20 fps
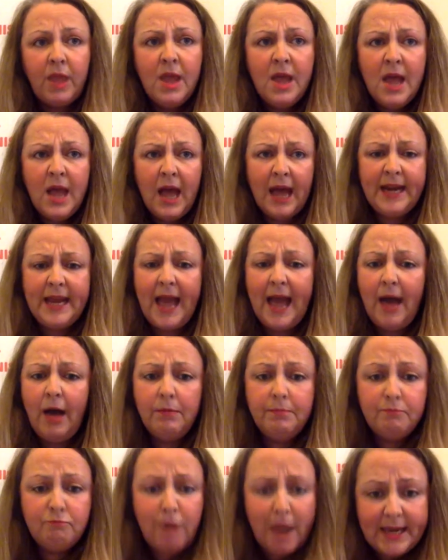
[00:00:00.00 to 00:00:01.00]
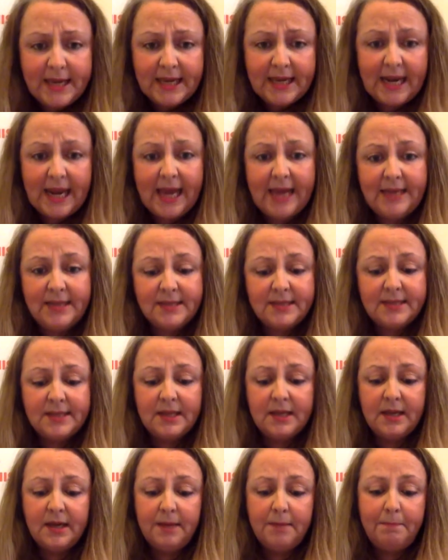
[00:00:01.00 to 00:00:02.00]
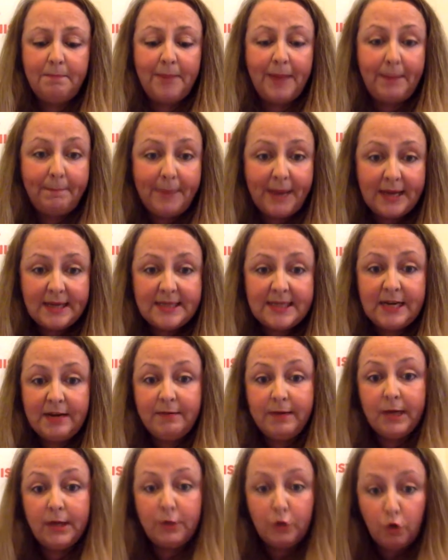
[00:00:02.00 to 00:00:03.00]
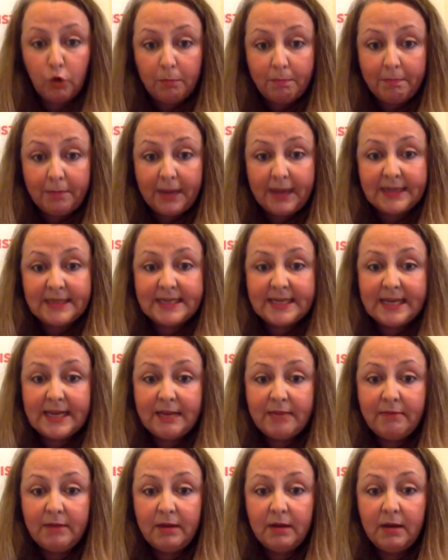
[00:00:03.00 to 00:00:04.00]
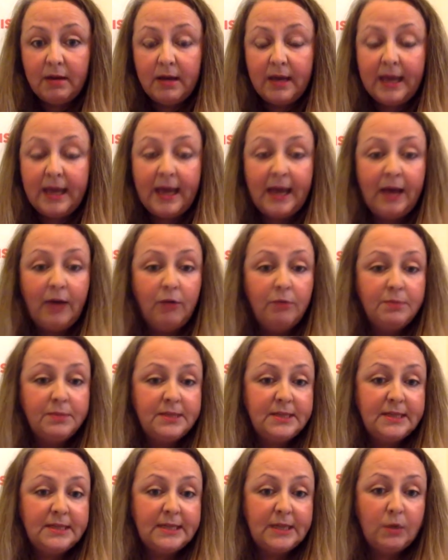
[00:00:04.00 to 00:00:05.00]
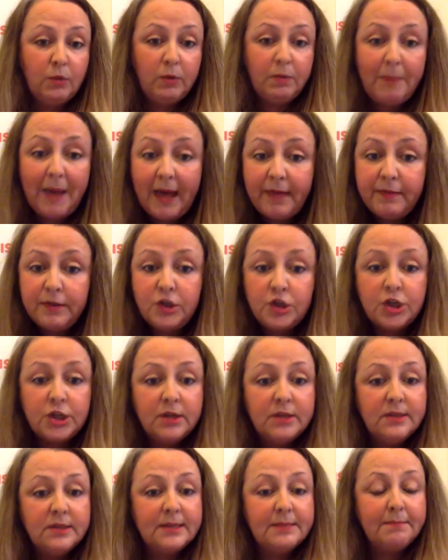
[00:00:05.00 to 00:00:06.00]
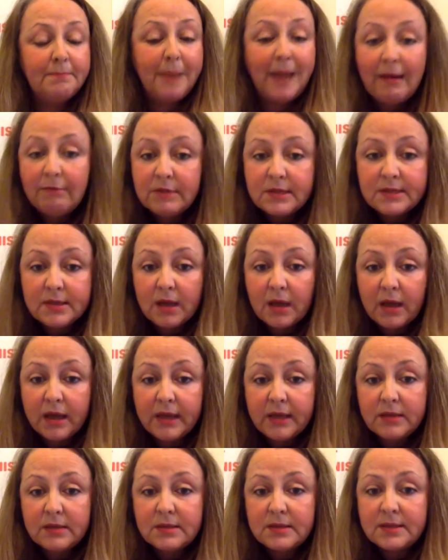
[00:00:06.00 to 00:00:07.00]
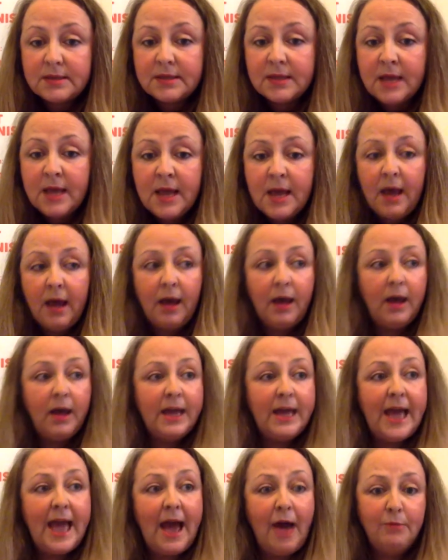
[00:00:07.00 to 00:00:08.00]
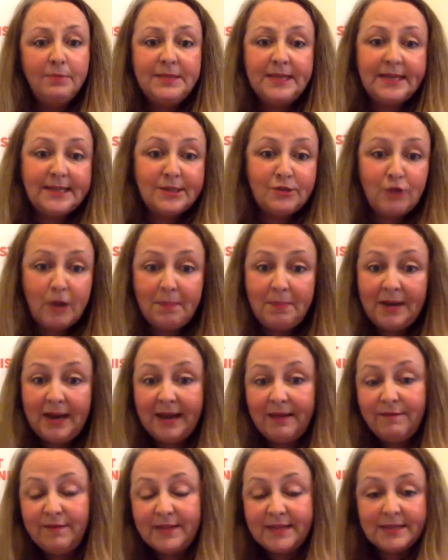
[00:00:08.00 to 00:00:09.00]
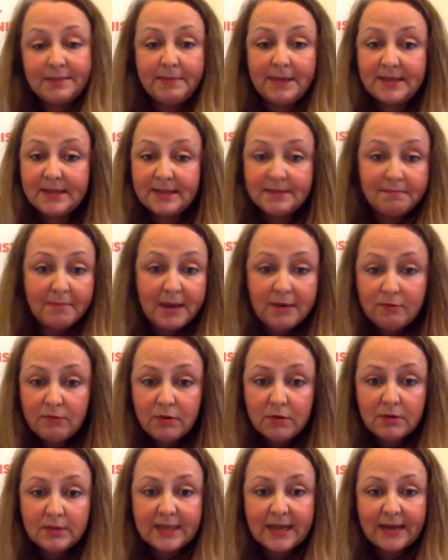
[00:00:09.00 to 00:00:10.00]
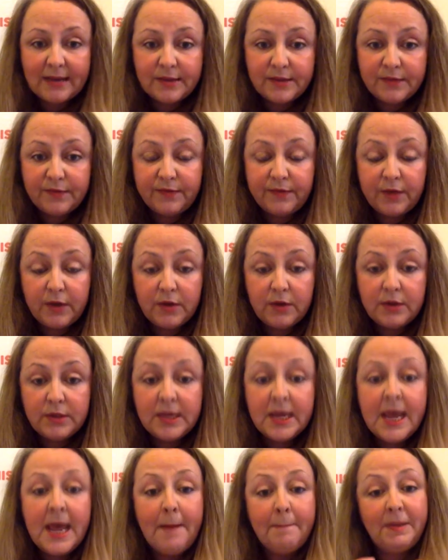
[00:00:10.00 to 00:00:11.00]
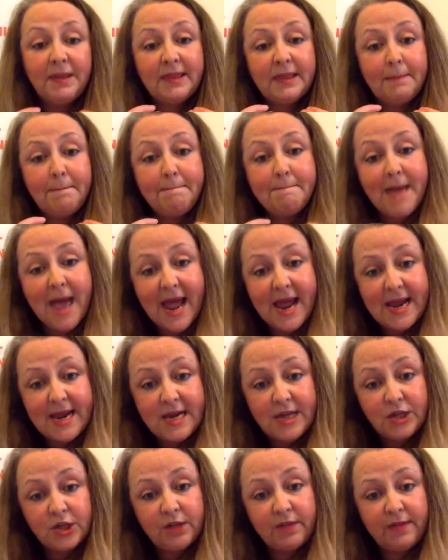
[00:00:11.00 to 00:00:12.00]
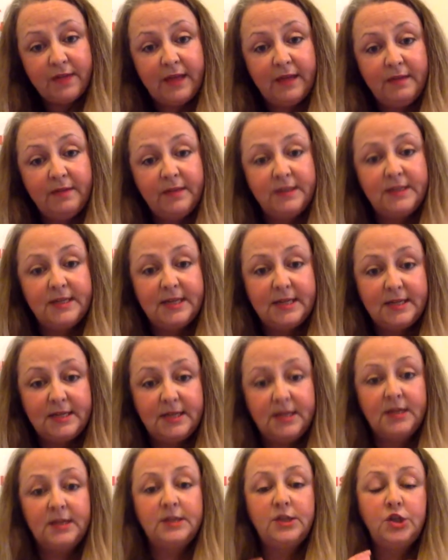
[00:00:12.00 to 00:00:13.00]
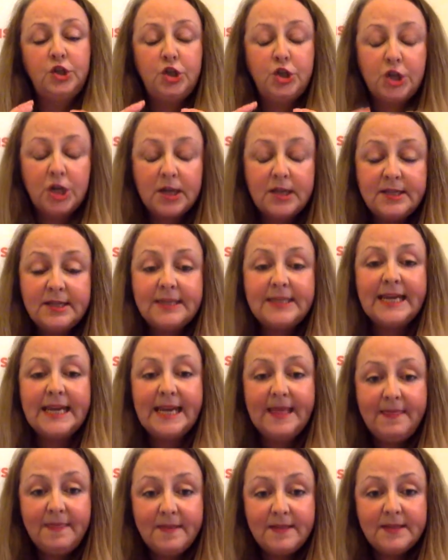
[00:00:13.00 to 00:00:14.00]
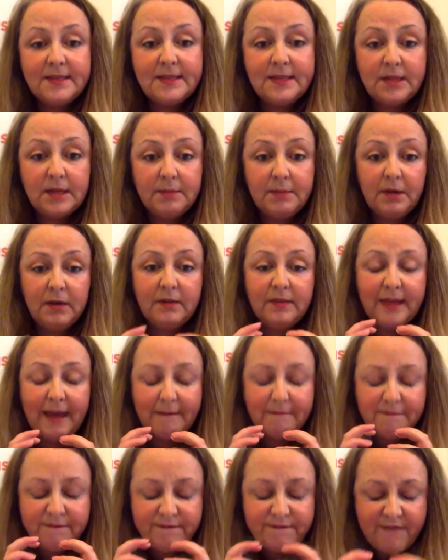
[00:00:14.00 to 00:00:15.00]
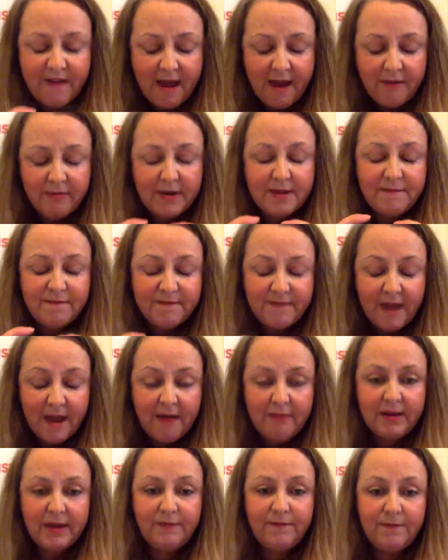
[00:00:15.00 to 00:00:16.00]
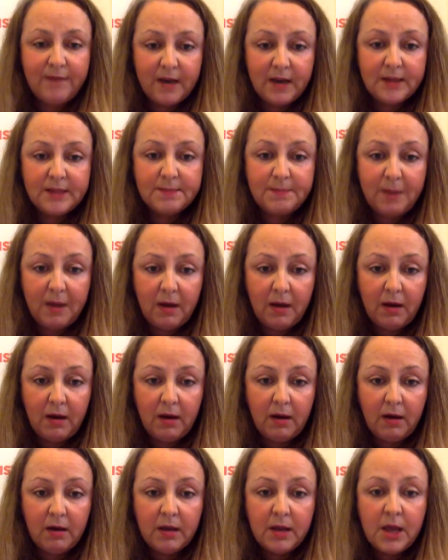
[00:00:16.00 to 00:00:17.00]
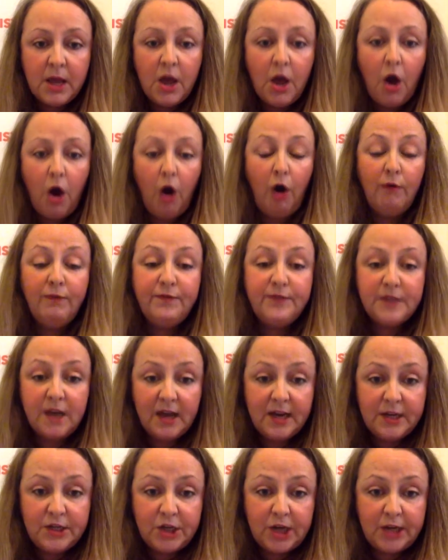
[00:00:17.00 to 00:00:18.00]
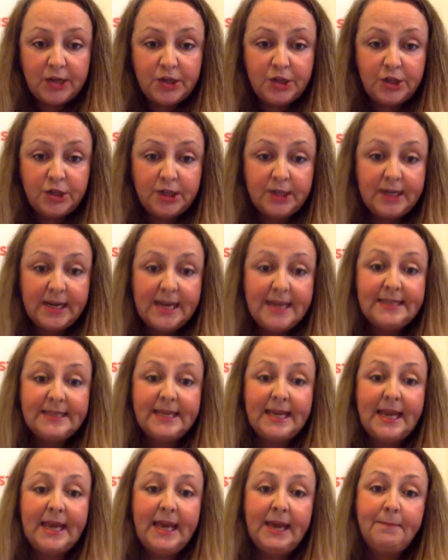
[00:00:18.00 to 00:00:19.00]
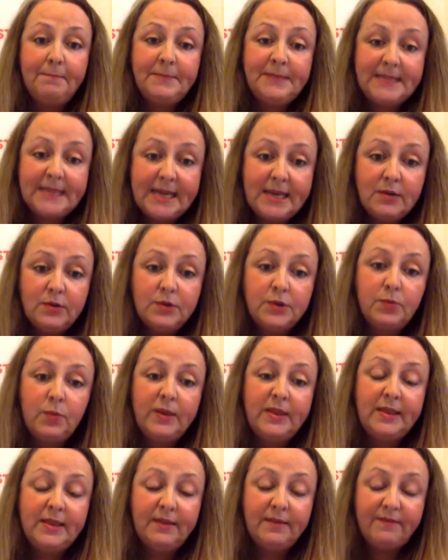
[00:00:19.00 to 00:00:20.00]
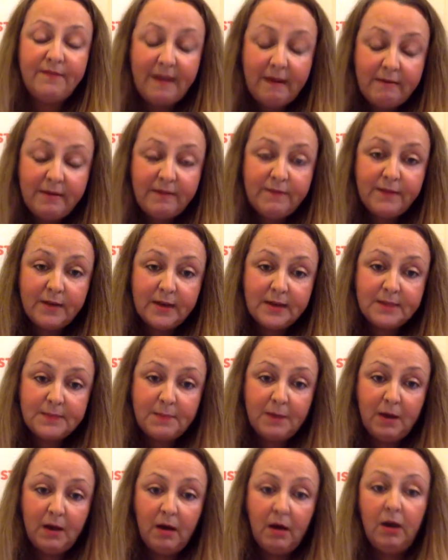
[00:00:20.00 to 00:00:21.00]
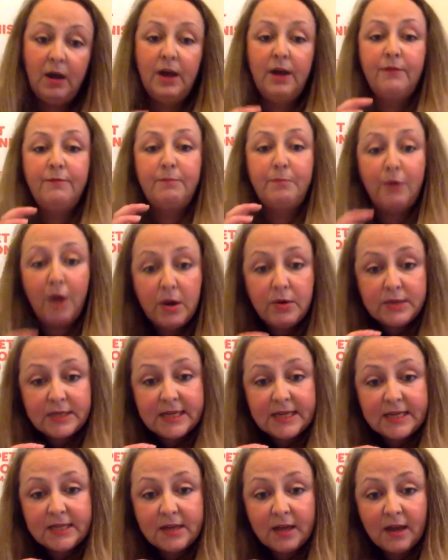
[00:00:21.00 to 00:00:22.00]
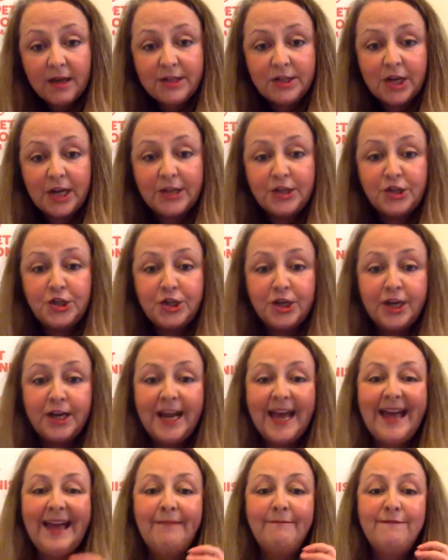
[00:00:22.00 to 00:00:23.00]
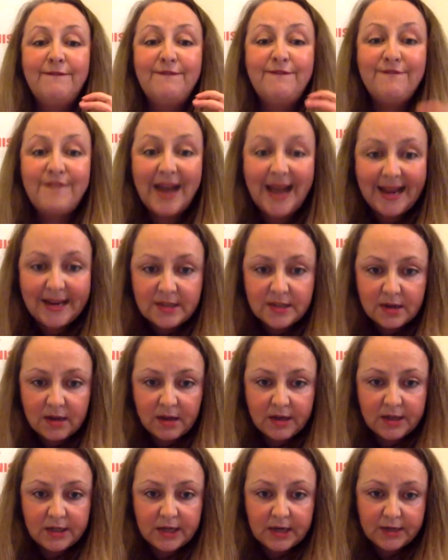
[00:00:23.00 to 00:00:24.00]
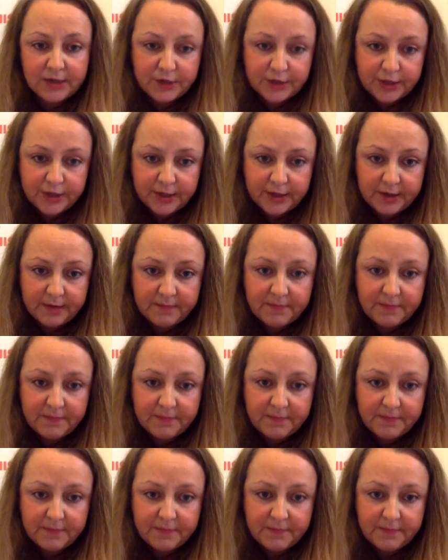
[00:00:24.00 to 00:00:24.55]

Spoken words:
And it helps regulate the bad bacteria, the good bacteria. It helps to deal with pathogens and parasites. It helps extrapolate vitamins and minerals out of food. But the major thing that it does just in the stomach, that very first part of digestion, is it deals with the very first part of protein digestion and fat digestion.